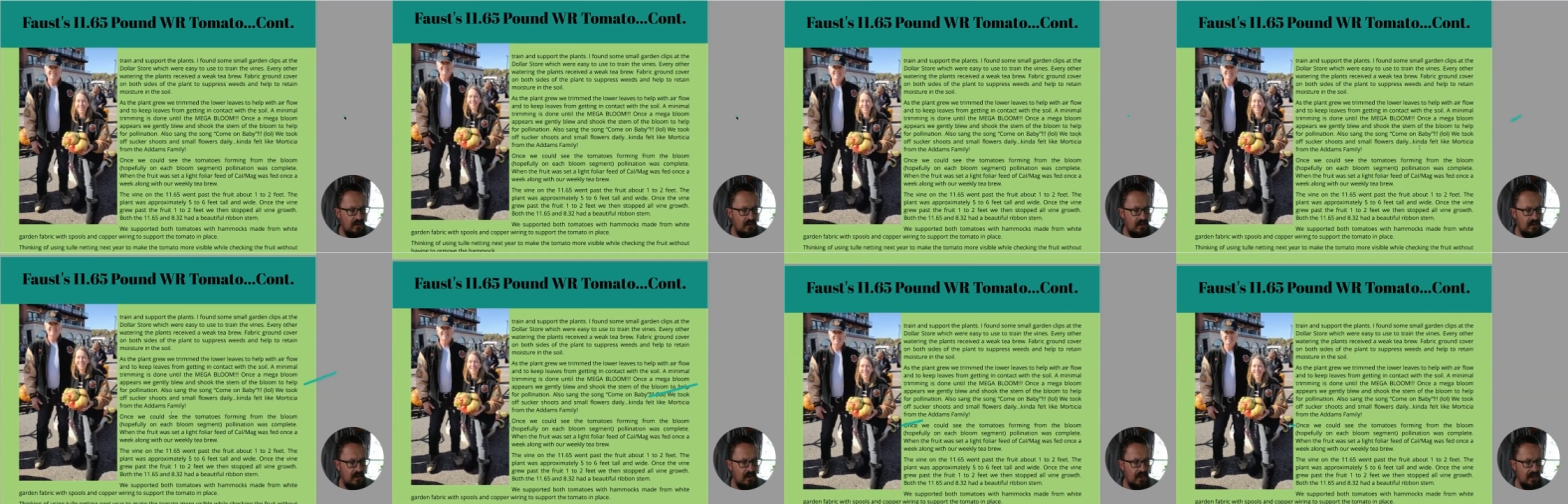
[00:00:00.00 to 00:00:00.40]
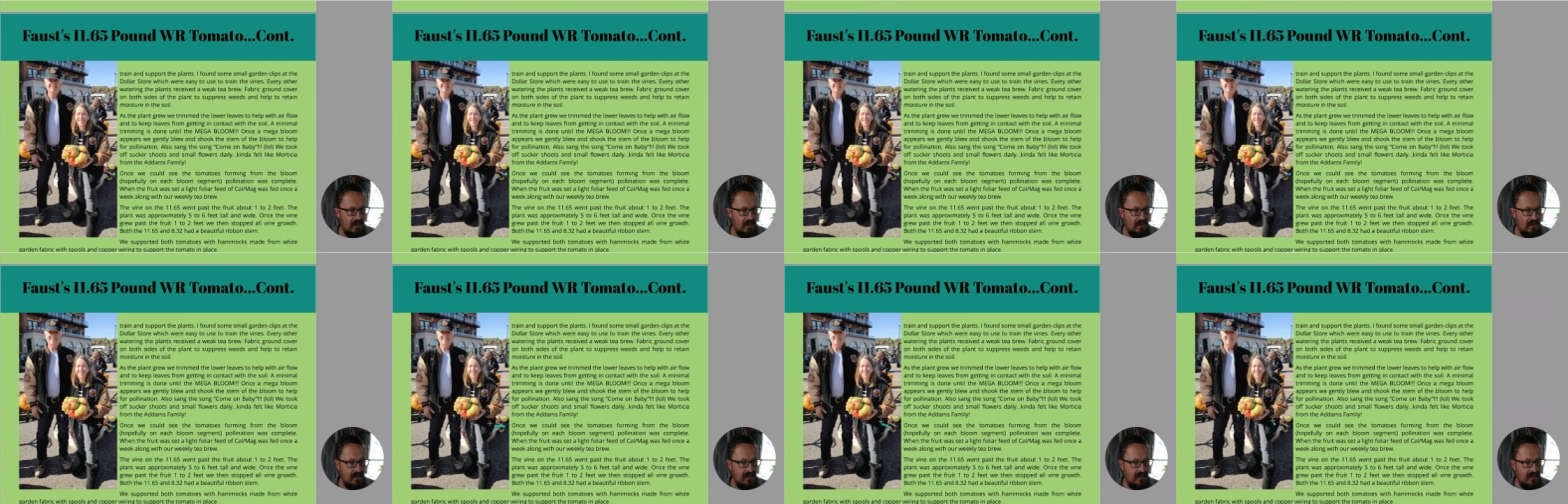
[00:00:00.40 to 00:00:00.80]
Look at it.
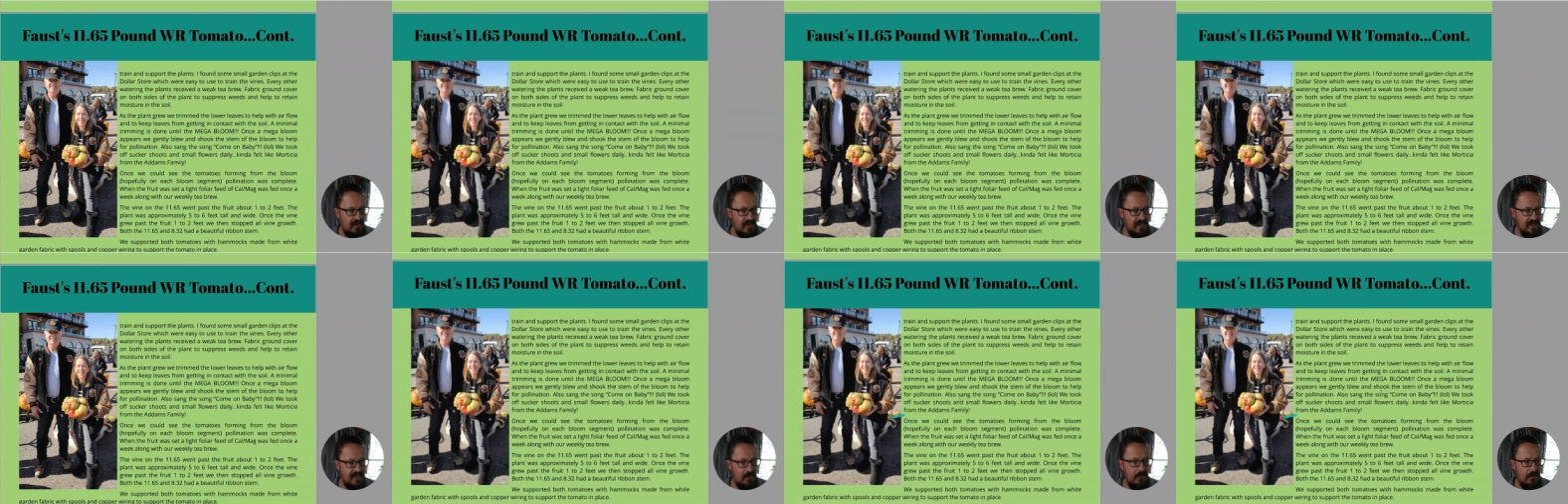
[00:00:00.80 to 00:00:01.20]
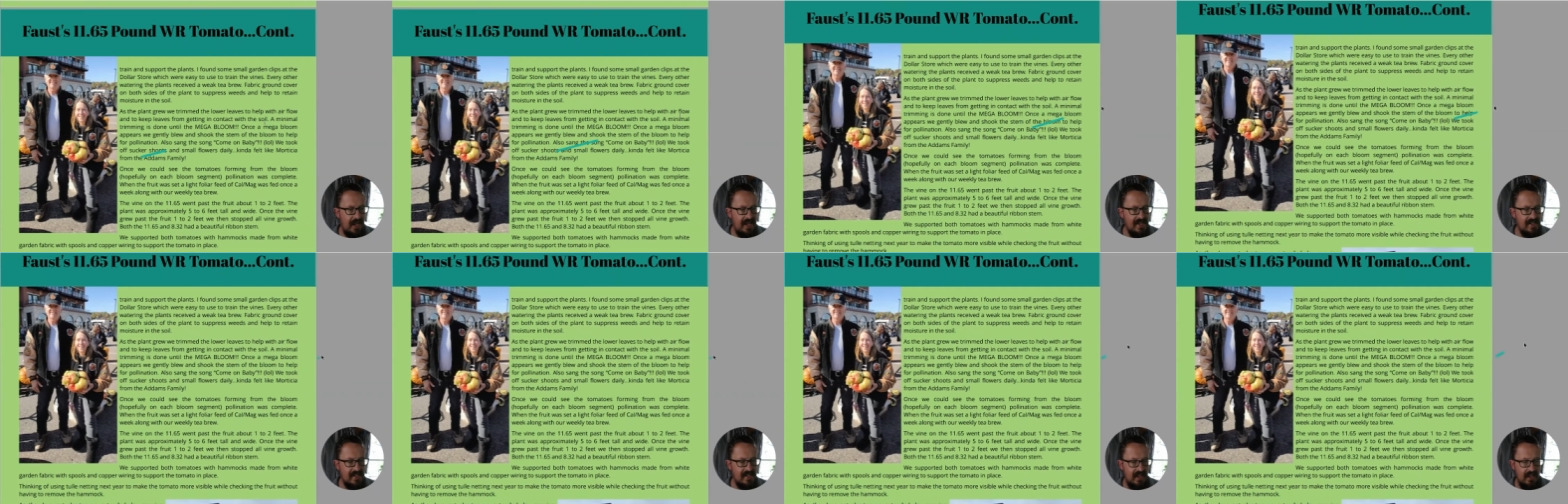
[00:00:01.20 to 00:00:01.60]
It's
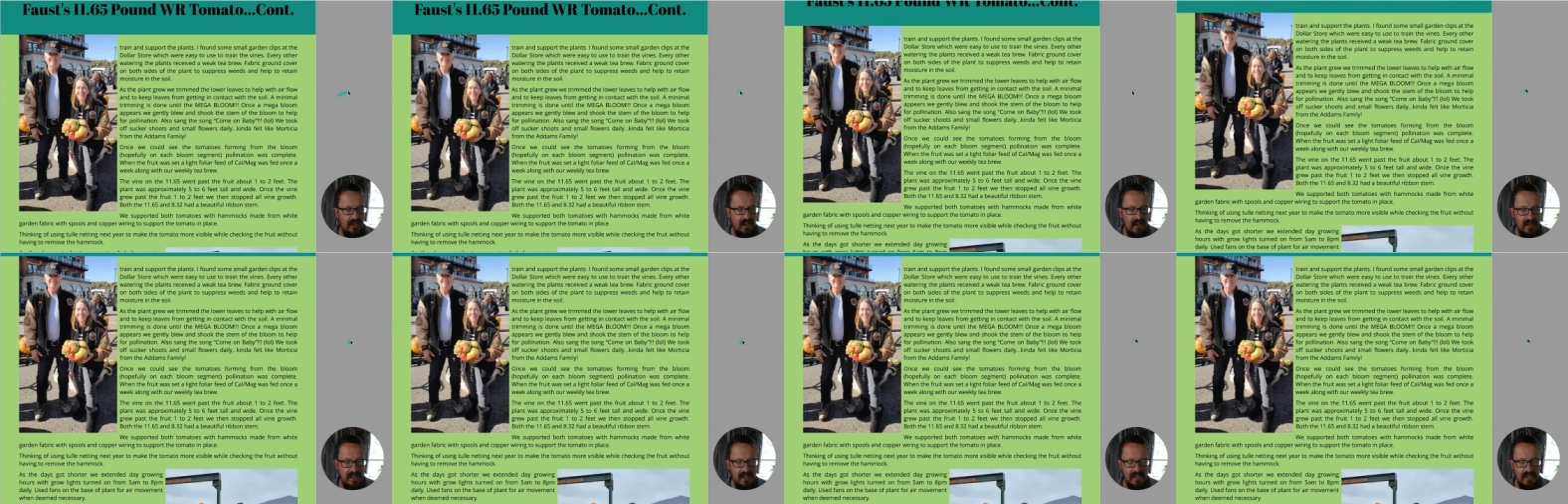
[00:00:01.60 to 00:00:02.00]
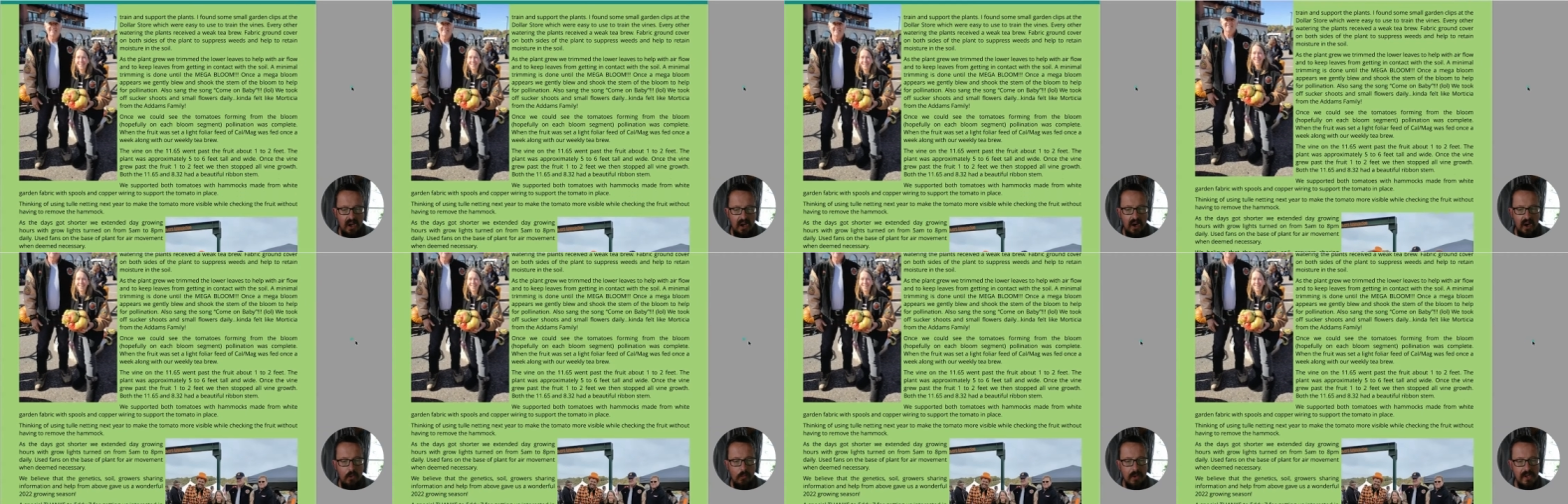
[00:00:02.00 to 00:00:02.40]
amazing. There's a
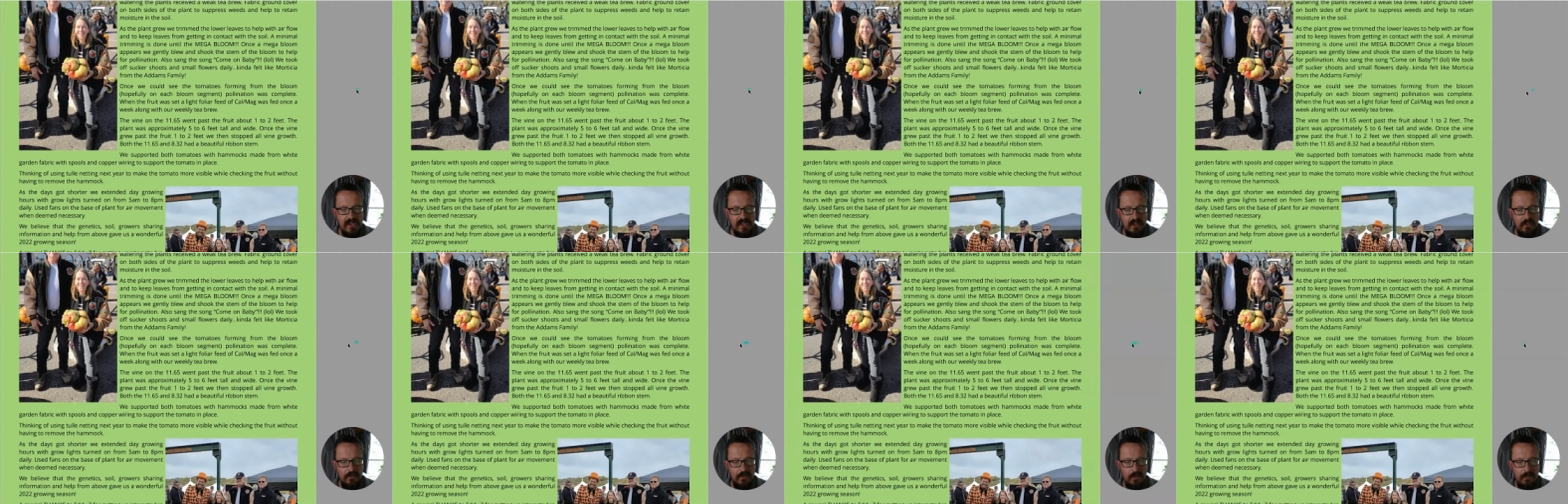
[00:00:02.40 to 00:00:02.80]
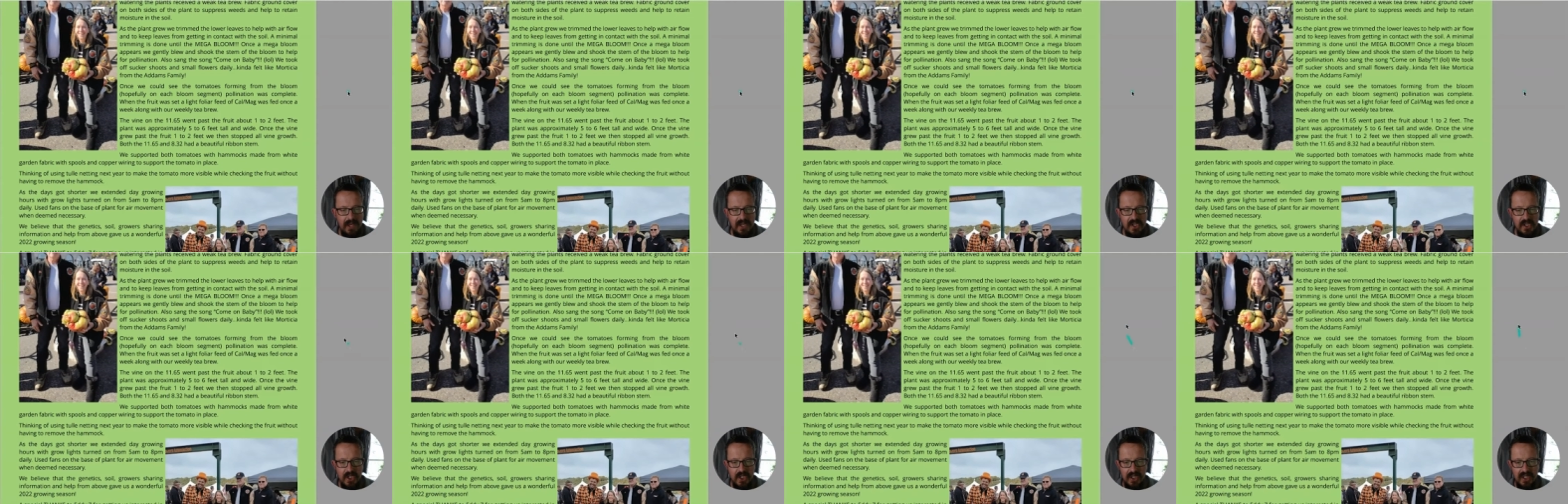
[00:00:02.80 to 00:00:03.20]
whole bunch of
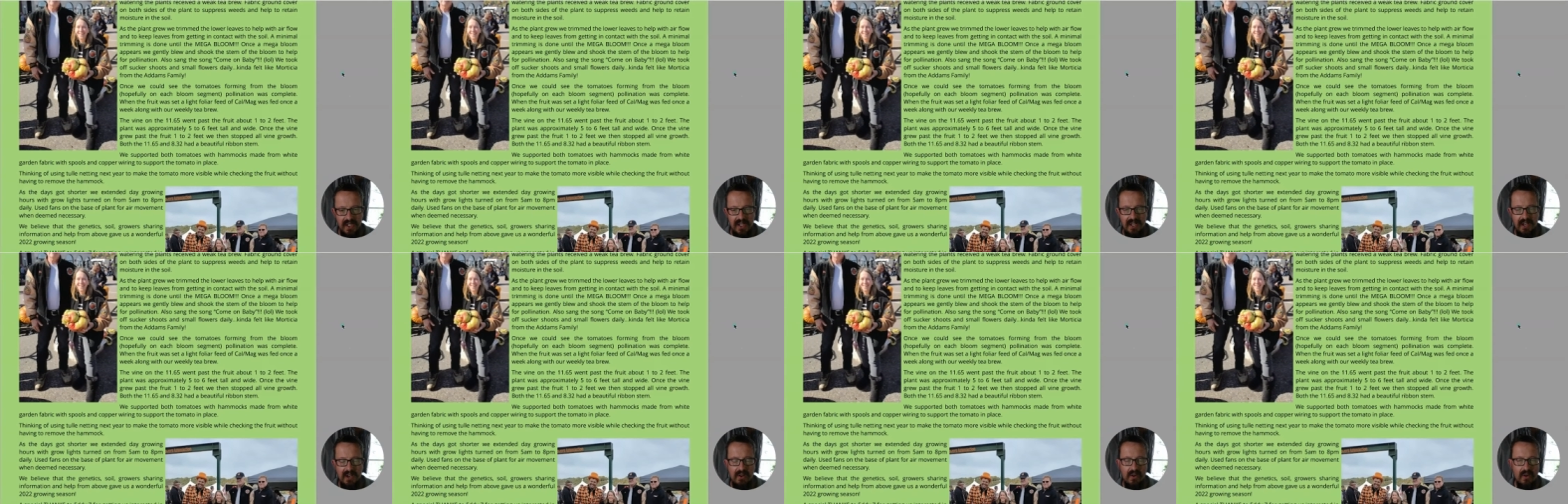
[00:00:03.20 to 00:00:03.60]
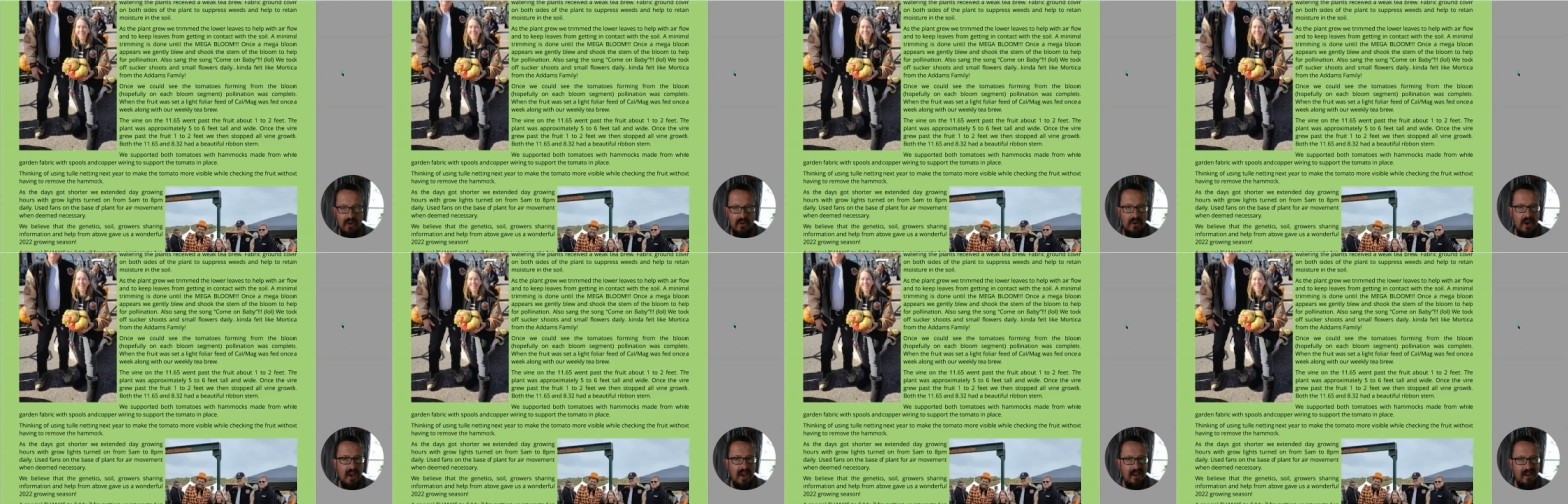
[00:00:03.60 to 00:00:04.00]
information here on